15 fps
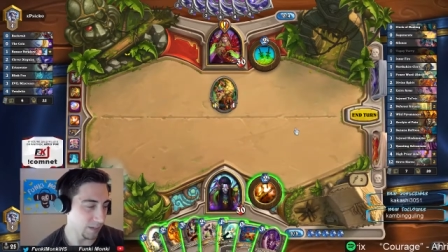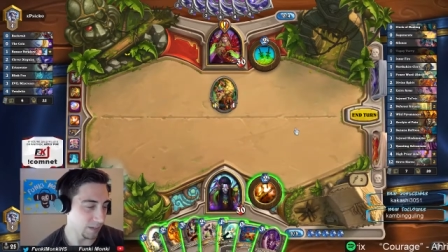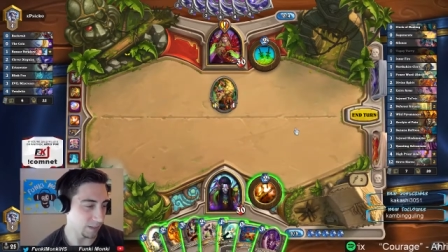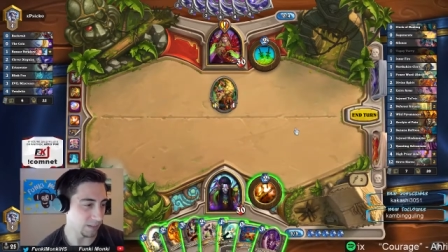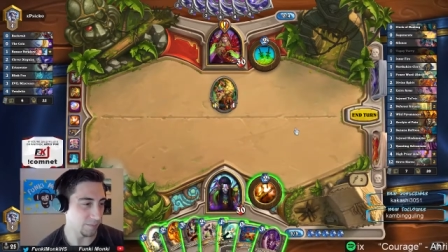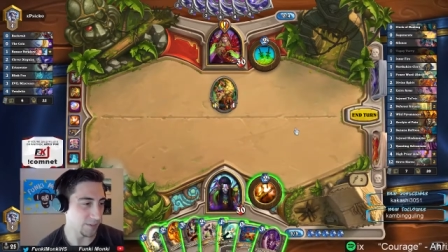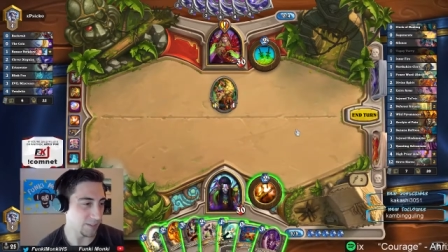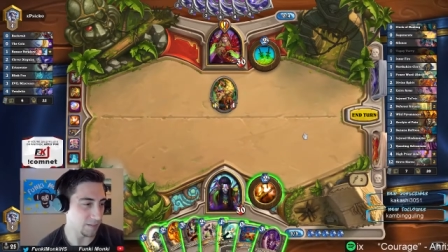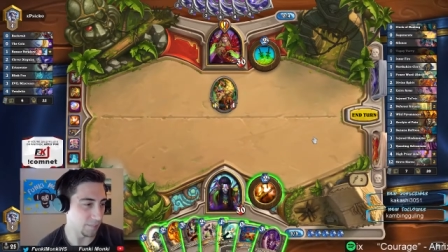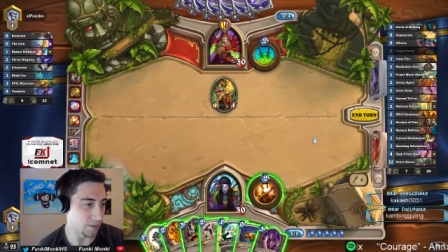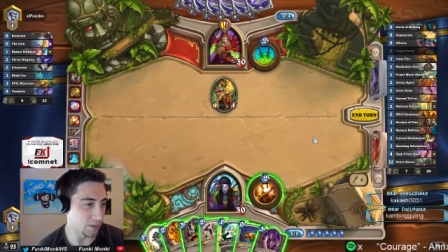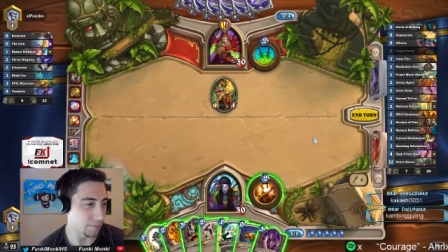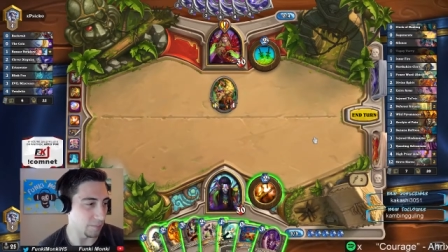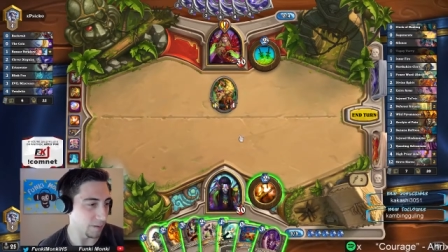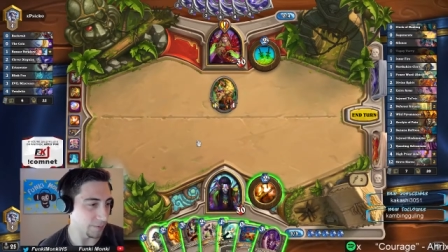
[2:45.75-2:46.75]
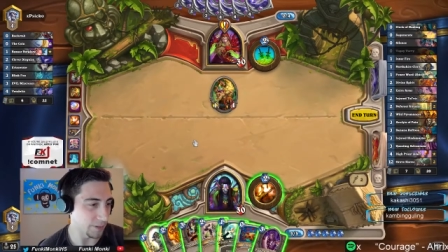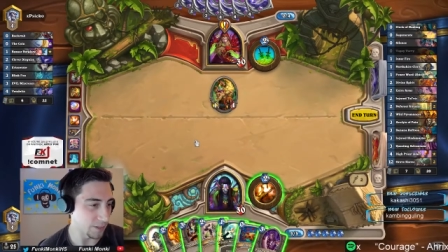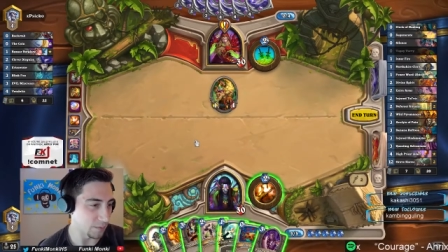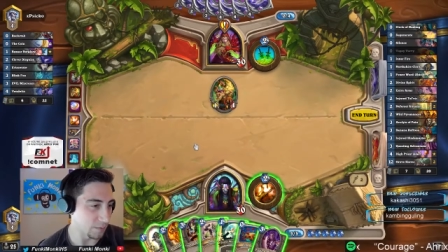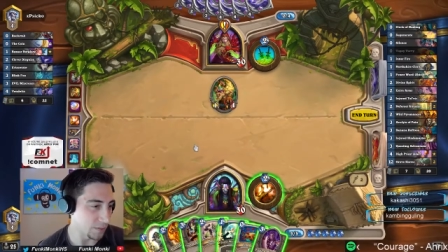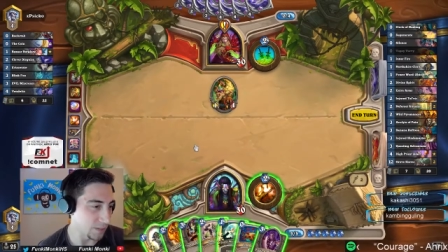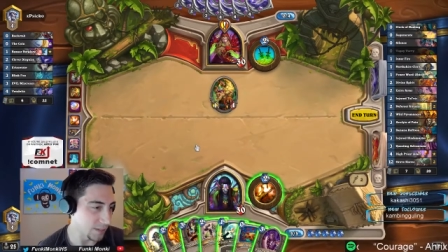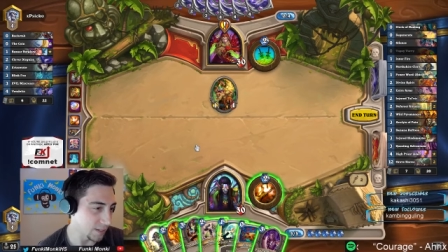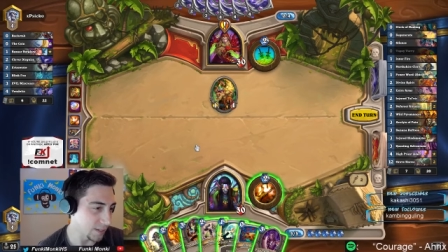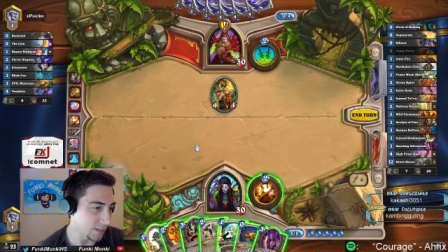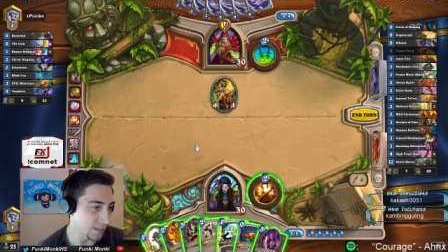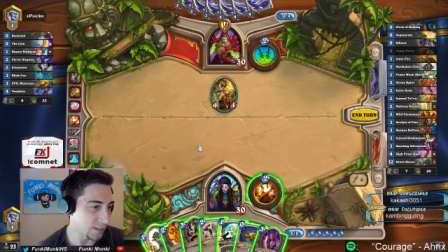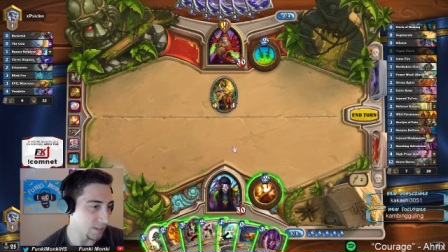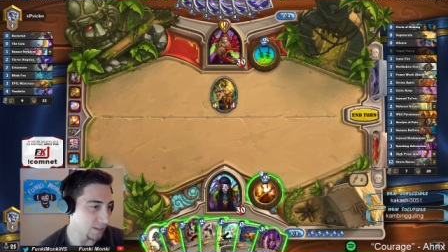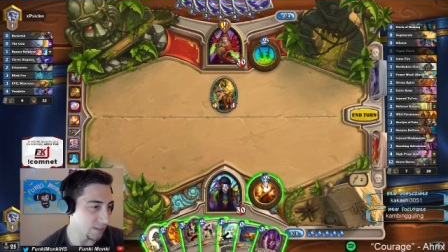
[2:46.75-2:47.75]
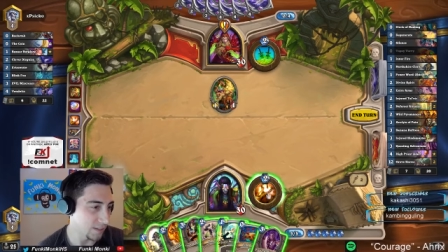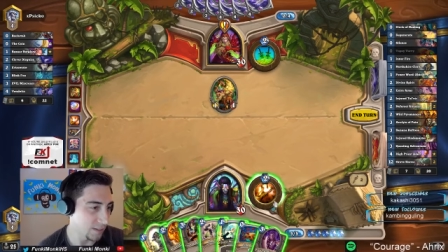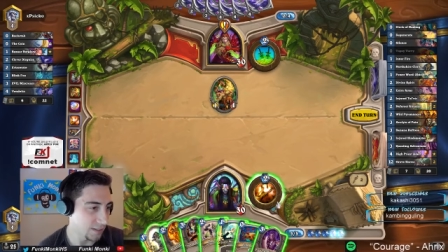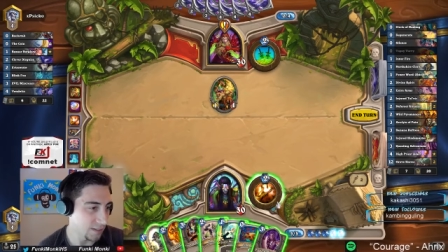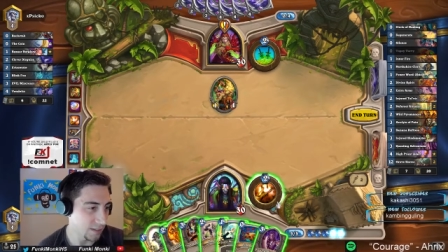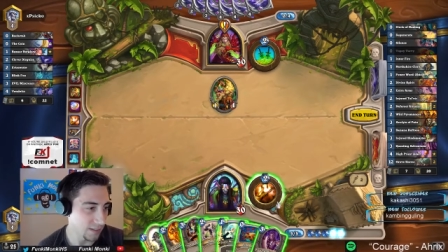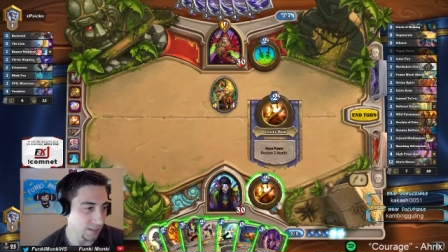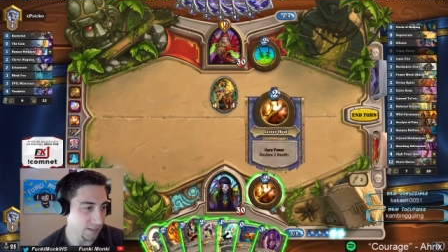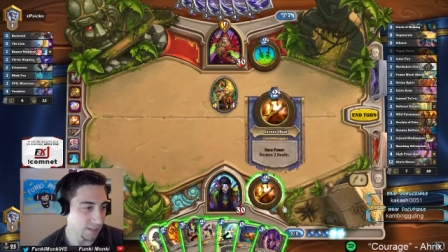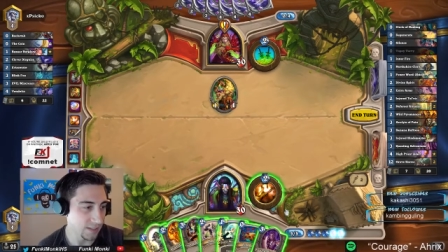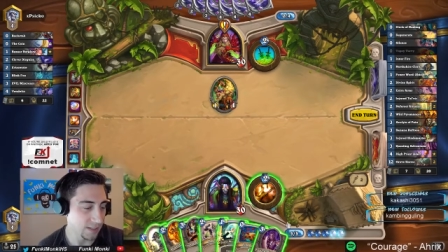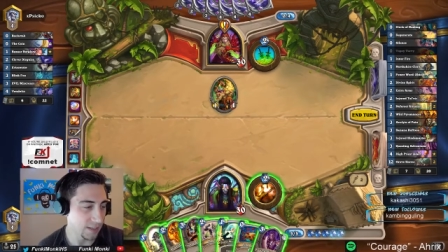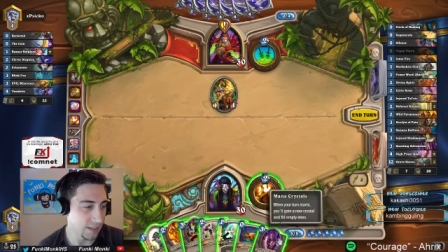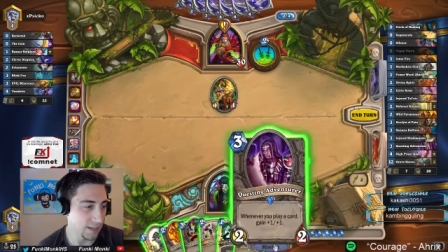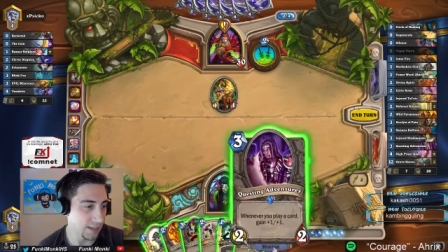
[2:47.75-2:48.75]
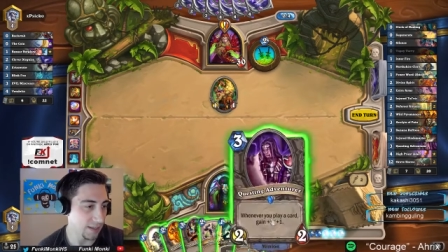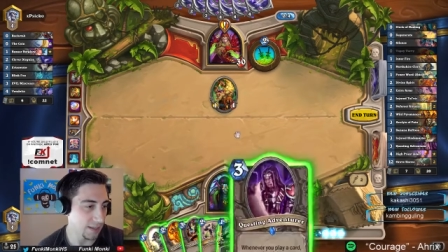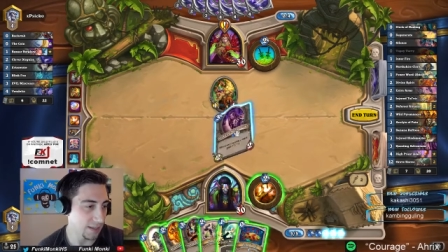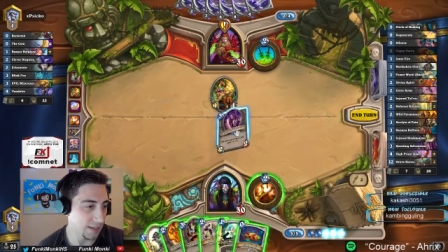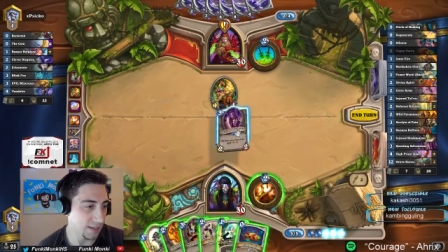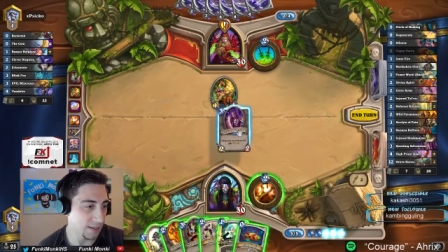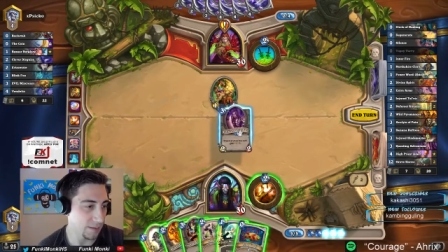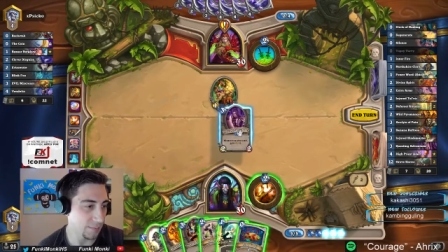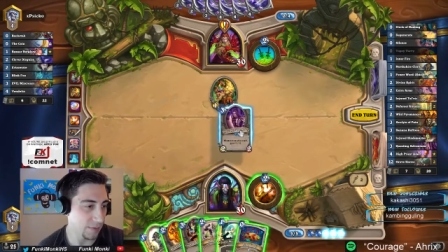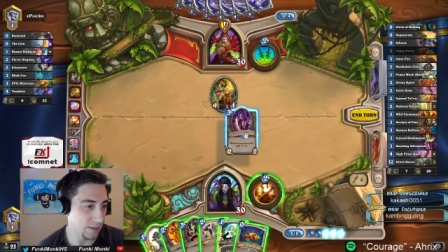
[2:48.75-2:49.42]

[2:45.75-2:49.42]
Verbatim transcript: Love me some good barbecues. I